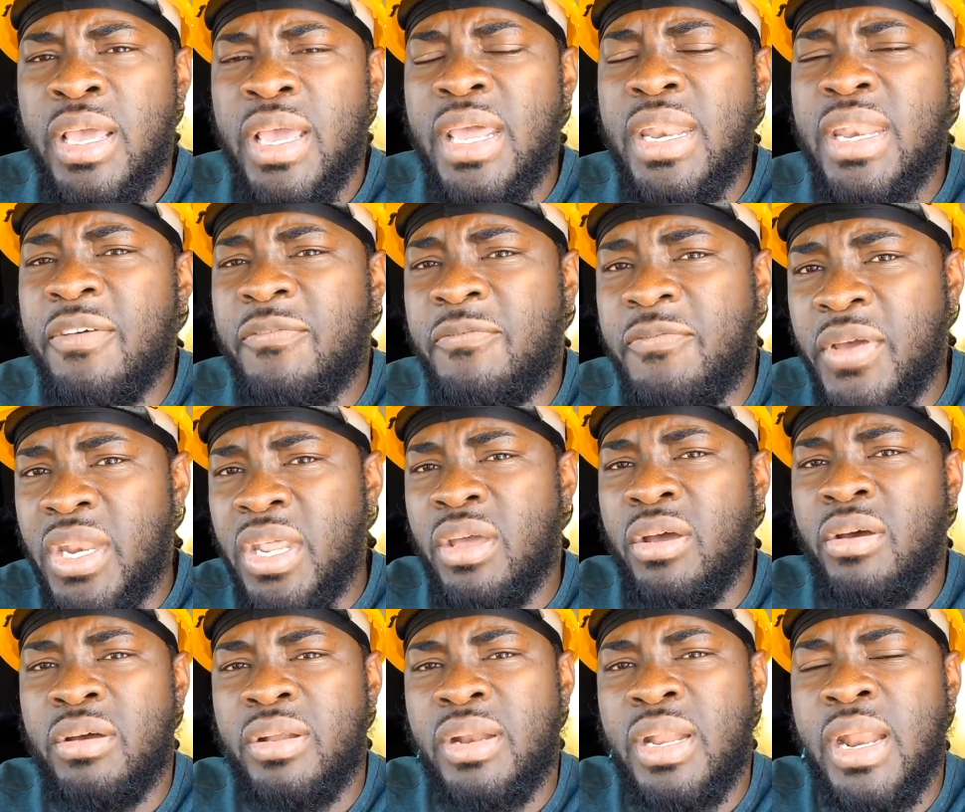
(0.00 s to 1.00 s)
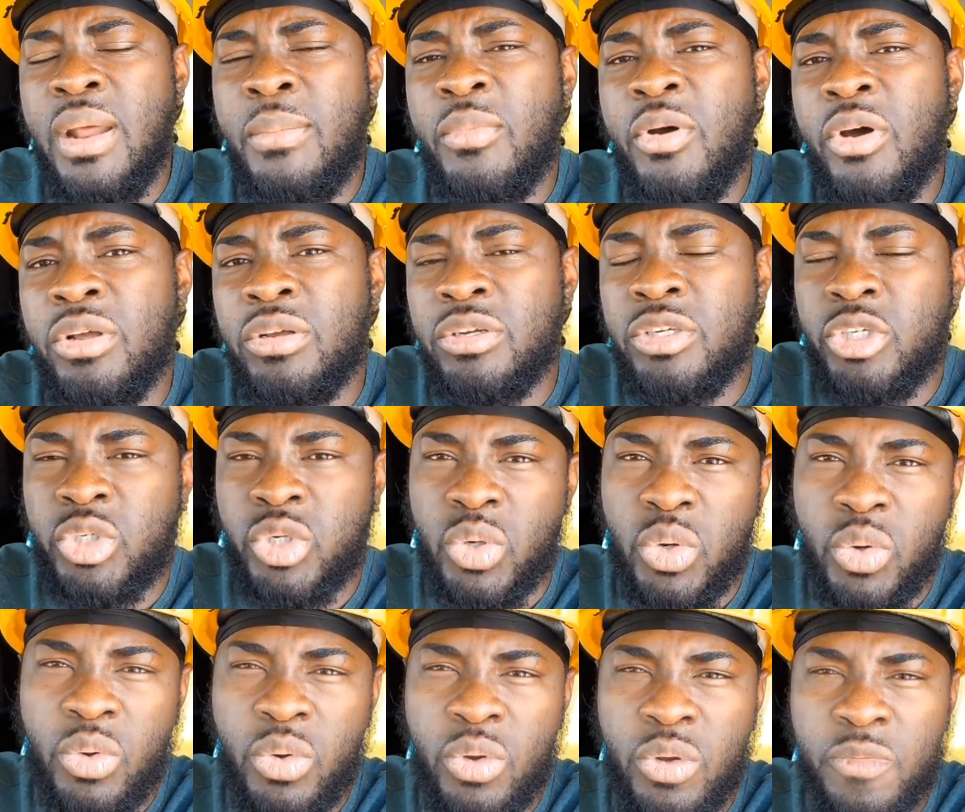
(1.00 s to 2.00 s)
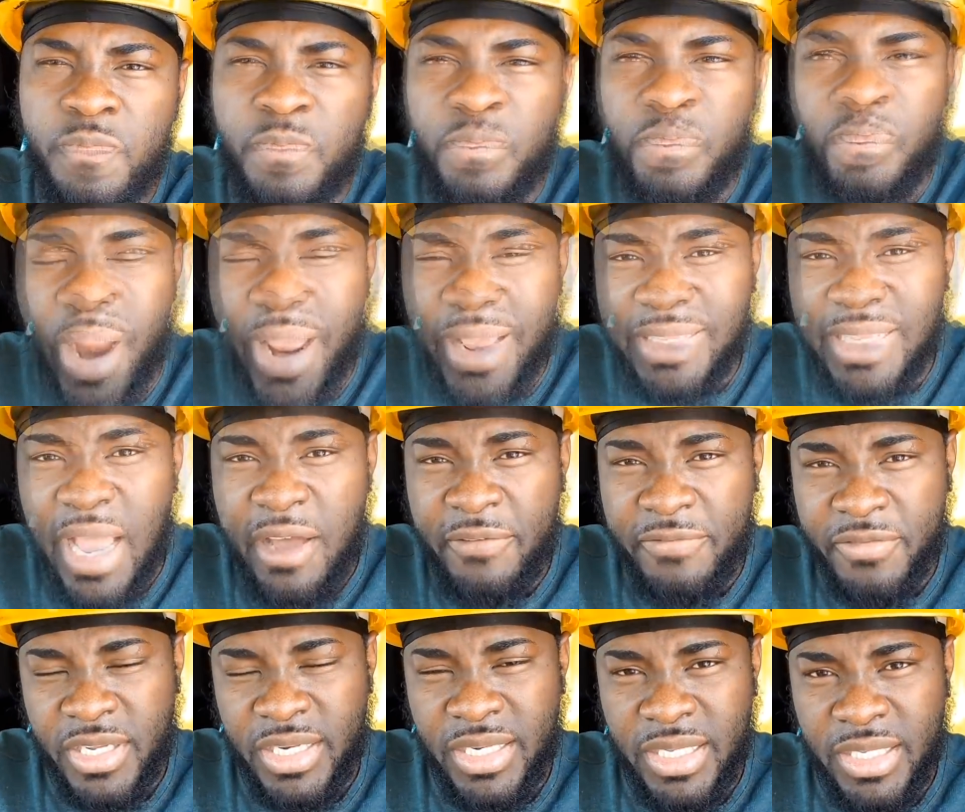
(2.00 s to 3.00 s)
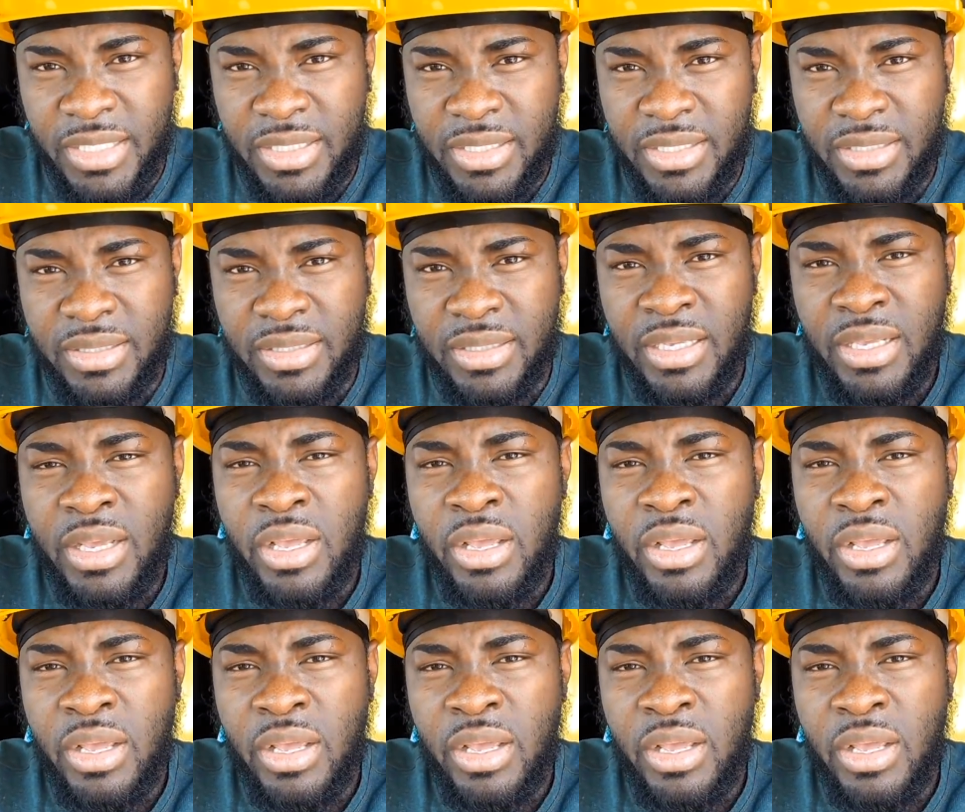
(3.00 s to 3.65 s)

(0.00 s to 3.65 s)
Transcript: in the video that i'm gonna show right after this